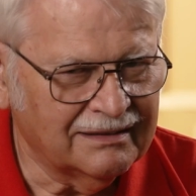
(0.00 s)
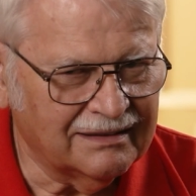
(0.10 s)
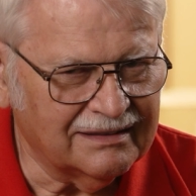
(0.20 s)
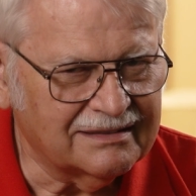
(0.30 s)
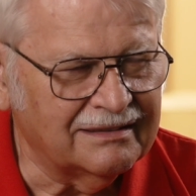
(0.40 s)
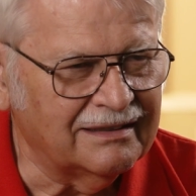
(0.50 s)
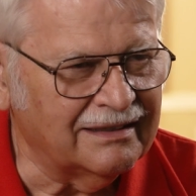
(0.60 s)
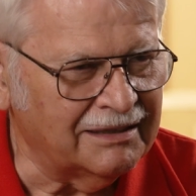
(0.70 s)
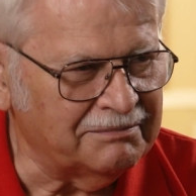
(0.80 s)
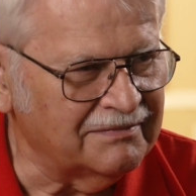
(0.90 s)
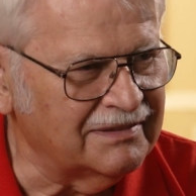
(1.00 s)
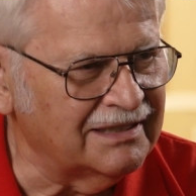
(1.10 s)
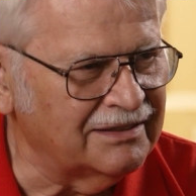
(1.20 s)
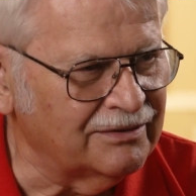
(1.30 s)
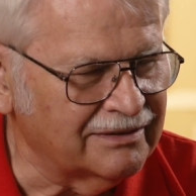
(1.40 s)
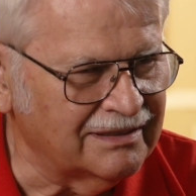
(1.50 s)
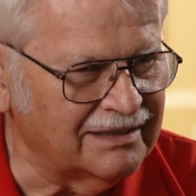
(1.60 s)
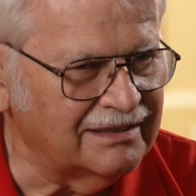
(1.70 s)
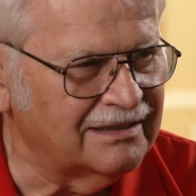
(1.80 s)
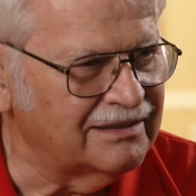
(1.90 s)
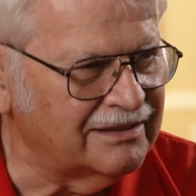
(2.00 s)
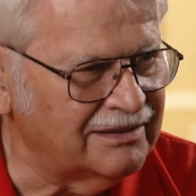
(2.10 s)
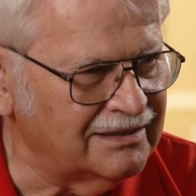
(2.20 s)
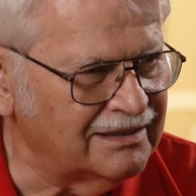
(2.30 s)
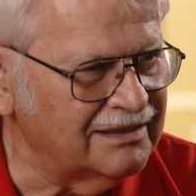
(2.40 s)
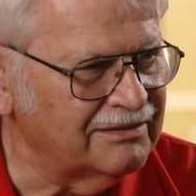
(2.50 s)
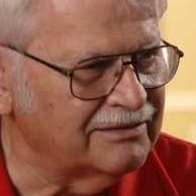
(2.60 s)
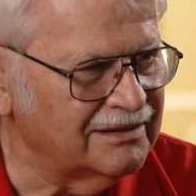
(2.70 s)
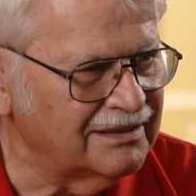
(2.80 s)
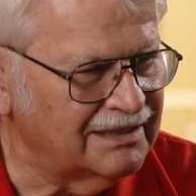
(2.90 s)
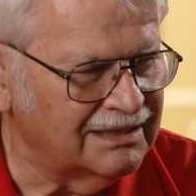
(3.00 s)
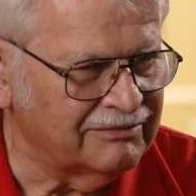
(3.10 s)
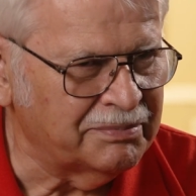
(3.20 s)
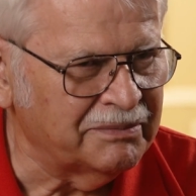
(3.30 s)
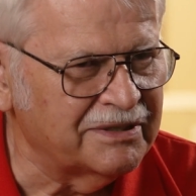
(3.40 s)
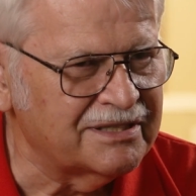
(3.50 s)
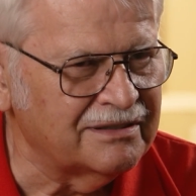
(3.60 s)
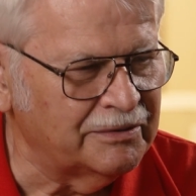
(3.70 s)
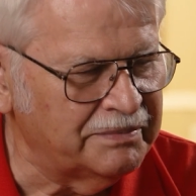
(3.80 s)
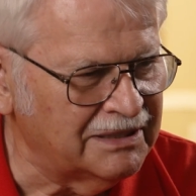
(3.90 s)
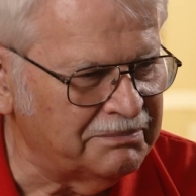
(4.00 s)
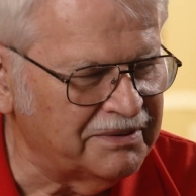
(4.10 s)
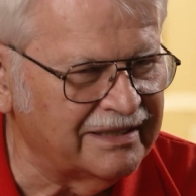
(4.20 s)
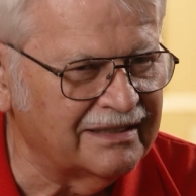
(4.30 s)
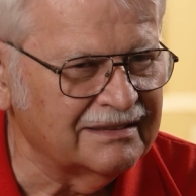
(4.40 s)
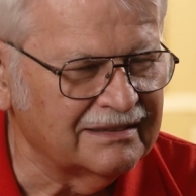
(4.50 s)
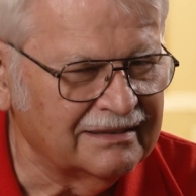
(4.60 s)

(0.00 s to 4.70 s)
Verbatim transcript: He said, yep, they had ordered, they, had, they were giving permission to open up on you.